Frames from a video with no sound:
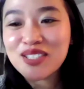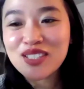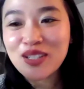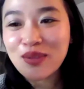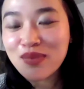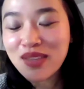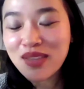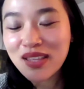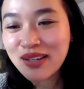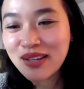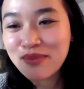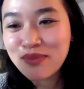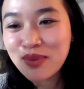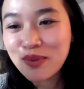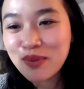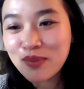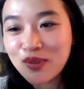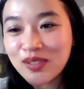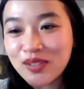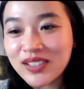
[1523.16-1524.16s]
just something that
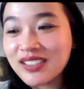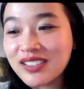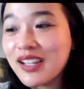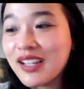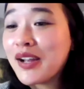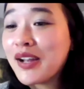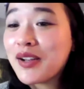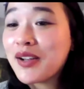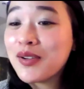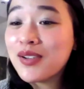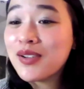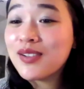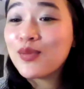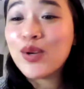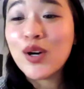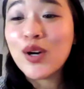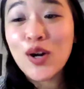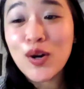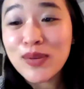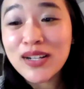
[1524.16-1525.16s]
people are like,
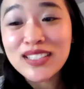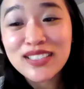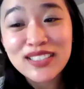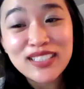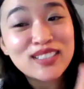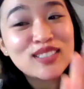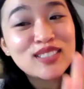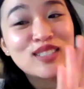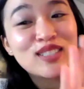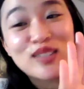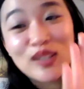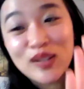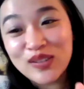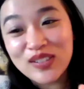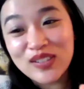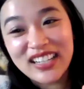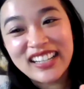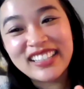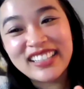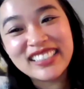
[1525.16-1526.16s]
"Whoa, my skin is so
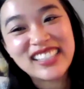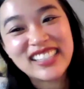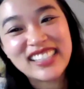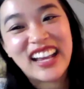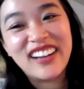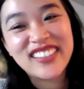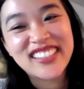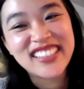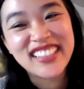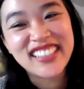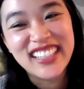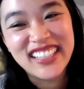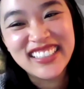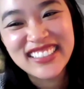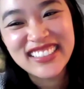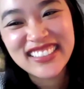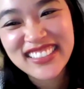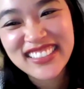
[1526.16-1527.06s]
nice after this."